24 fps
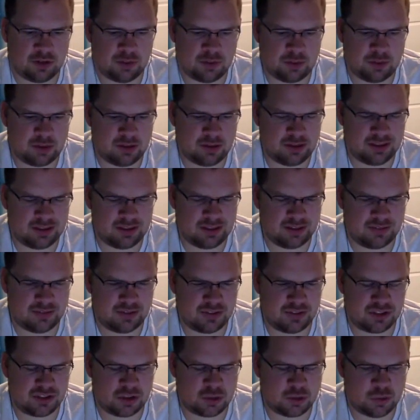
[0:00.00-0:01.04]
Apparently,
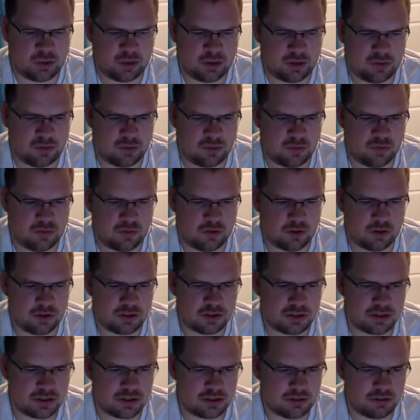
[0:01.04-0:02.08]
Denver's
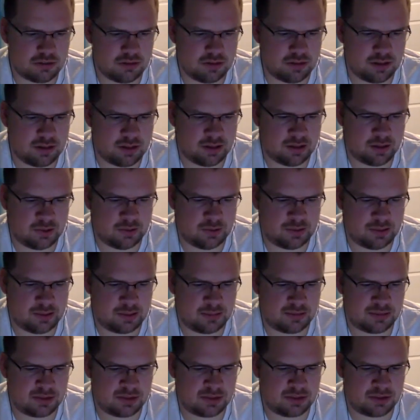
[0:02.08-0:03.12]
21st when it
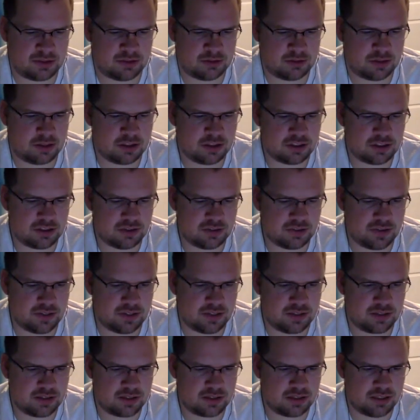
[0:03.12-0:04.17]
comes to rush
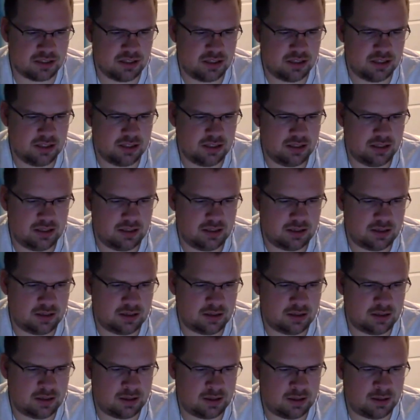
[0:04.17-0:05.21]
defense.
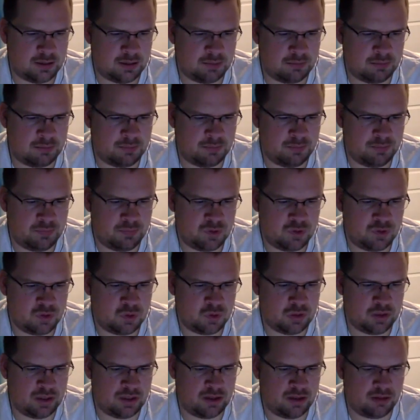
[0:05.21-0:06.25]

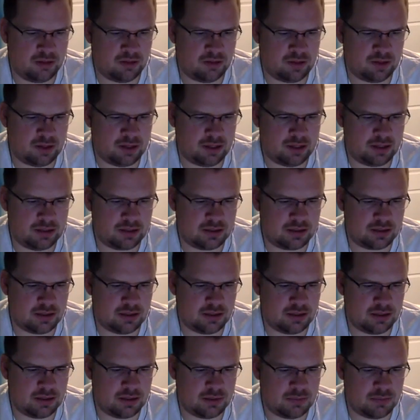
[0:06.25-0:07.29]
20th against
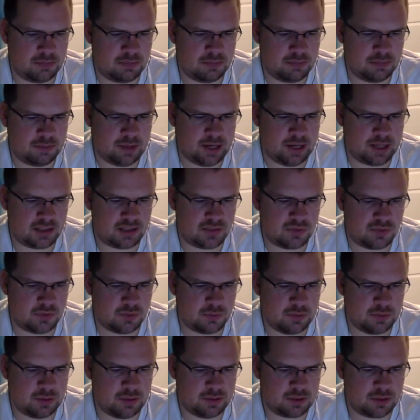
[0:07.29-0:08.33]
the pass for
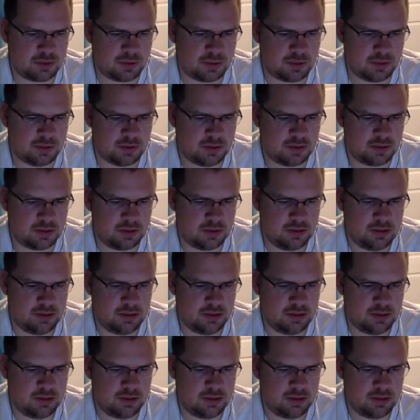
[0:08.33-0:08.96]
Pittsburgh.